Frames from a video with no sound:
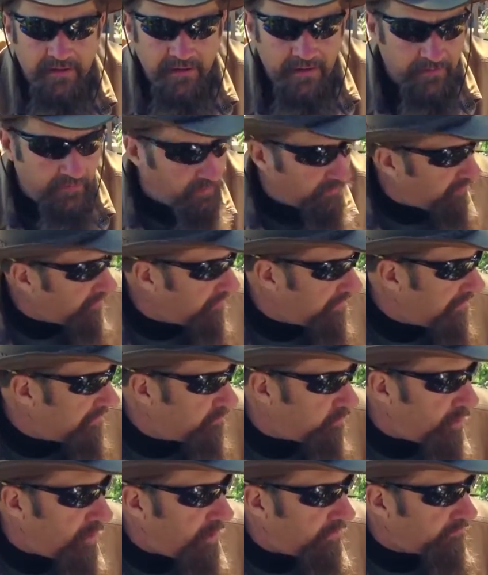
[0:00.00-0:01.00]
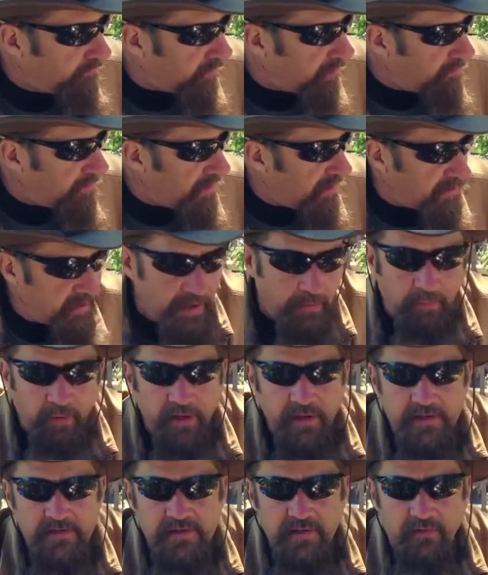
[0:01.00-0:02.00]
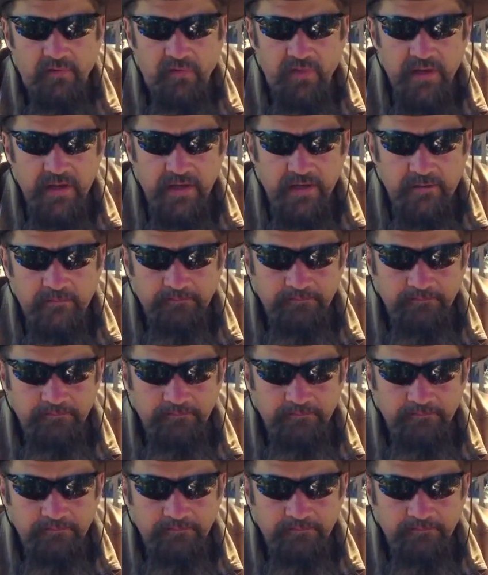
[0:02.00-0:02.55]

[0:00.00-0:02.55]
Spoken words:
These walls are going to be a couple inches thick,